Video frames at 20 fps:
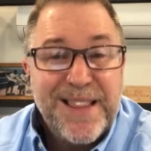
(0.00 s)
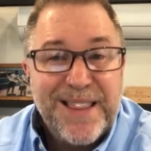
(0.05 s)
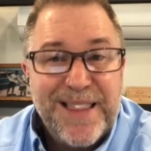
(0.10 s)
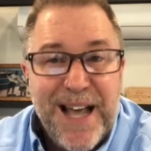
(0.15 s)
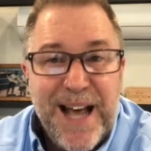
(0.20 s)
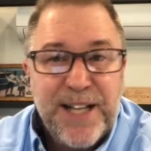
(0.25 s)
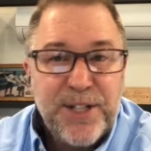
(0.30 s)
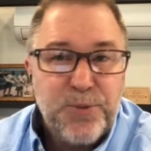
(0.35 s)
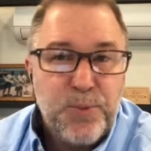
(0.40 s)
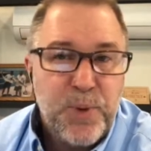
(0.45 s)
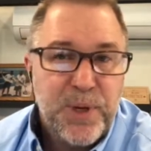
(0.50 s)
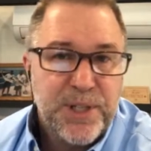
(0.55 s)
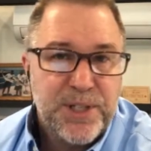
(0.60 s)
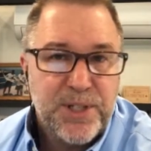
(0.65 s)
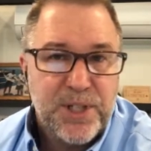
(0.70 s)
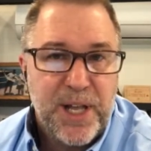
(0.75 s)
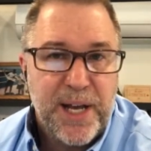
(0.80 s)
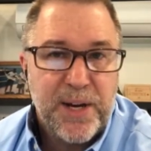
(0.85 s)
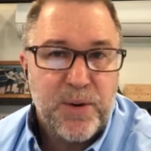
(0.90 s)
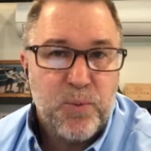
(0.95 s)
That's what
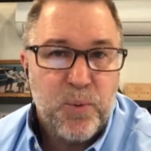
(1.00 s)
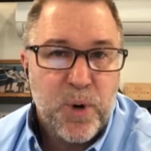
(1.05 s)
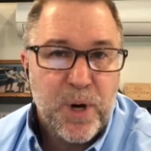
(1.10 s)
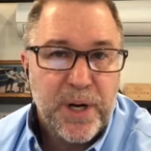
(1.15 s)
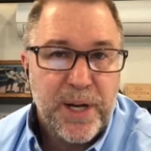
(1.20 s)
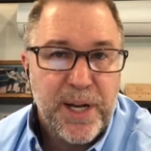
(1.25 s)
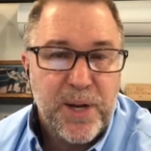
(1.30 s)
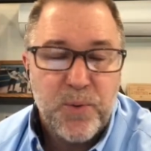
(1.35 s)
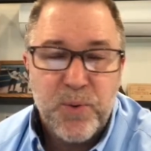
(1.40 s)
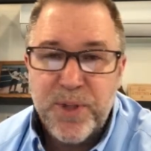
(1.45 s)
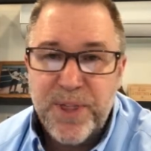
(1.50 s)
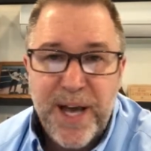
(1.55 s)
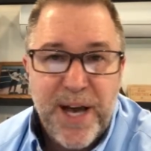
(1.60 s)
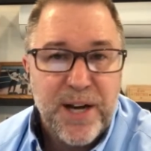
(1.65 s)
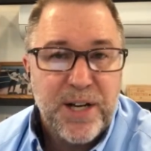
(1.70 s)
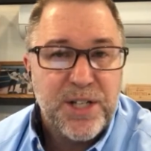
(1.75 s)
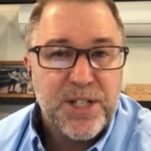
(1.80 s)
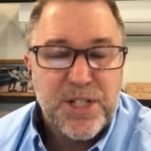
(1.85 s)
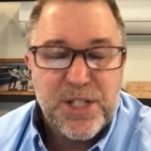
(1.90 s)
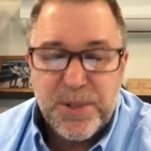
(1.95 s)
it's like working
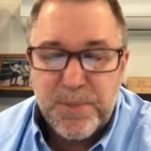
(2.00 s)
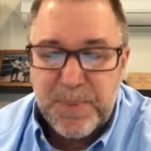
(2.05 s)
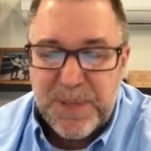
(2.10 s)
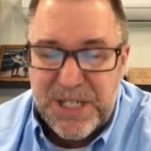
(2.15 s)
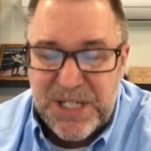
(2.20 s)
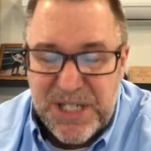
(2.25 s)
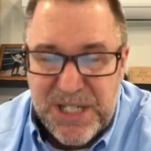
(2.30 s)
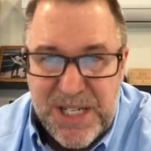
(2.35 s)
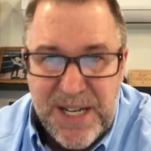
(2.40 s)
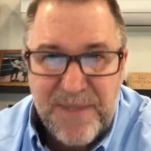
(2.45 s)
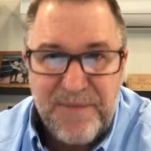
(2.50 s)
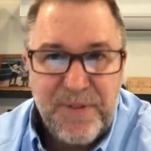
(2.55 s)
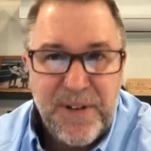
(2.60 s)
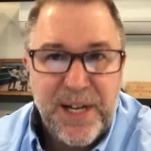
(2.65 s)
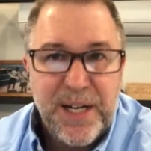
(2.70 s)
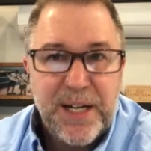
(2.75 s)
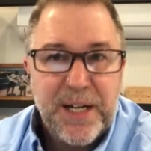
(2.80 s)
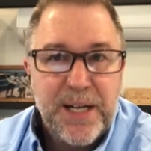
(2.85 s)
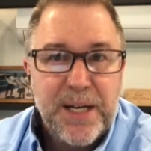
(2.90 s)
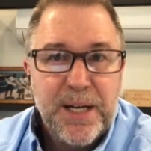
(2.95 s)
without a
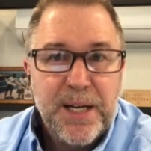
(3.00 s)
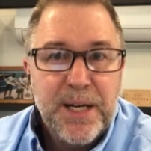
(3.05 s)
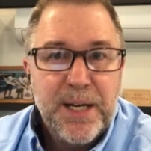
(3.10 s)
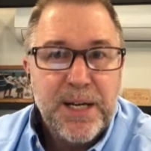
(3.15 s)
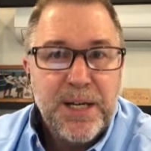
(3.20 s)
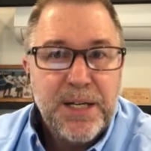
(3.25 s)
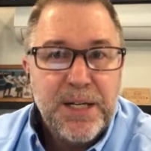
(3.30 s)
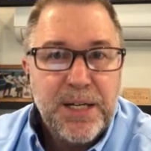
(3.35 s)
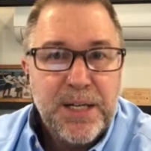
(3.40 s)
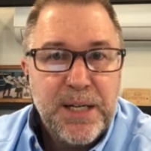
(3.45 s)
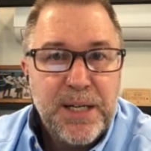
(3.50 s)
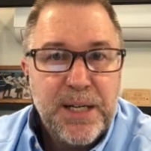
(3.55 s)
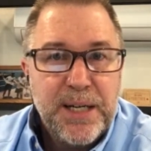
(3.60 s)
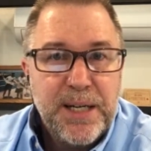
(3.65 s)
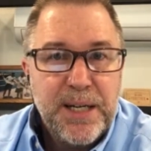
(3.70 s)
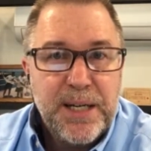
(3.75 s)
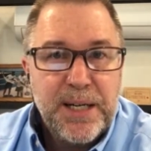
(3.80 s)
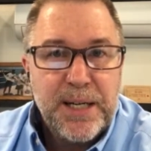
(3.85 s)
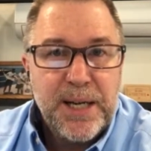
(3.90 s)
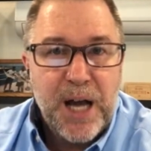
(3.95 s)
specific,
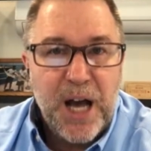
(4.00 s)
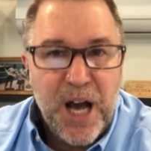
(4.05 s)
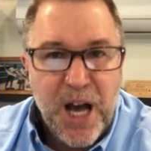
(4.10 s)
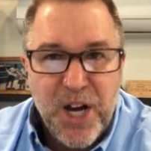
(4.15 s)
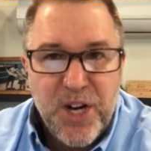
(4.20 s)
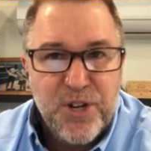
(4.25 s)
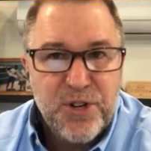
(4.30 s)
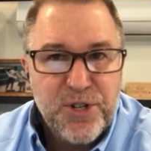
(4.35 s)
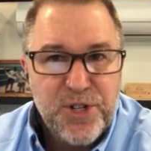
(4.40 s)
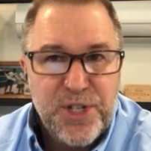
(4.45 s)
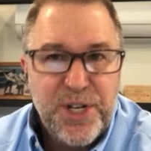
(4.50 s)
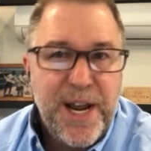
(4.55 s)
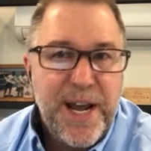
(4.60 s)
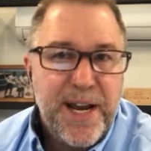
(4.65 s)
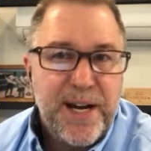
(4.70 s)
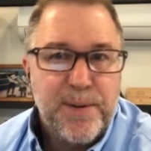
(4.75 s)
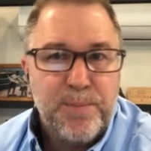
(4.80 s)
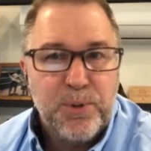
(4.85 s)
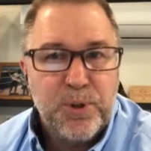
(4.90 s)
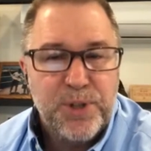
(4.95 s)

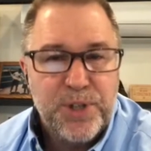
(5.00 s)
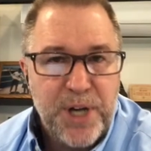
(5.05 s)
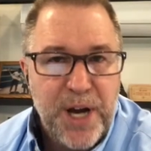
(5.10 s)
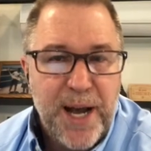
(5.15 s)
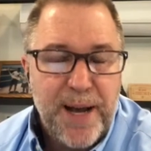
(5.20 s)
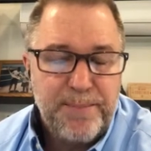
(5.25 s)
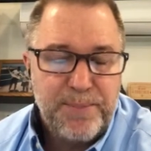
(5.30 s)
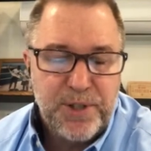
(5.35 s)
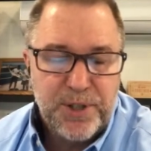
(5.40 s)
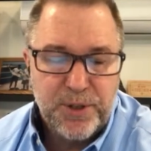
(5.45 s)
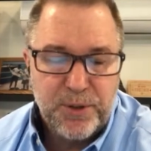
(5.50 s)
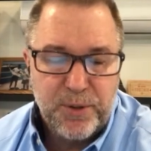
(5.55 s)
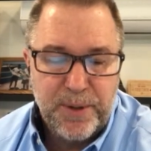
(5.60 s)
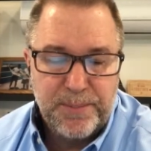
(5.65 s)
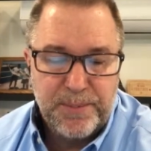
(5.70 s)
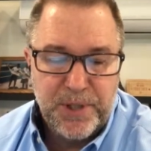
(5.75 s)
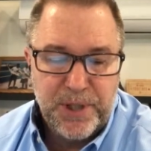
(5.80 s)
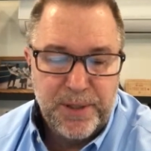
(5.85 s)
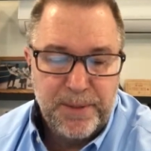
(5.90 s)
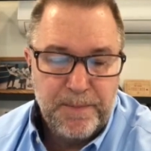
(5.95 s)
understandable job
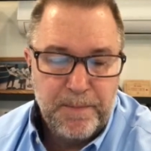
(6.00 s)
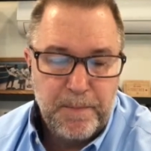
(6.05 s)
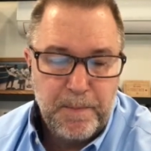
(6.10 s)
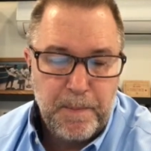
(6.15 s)
description.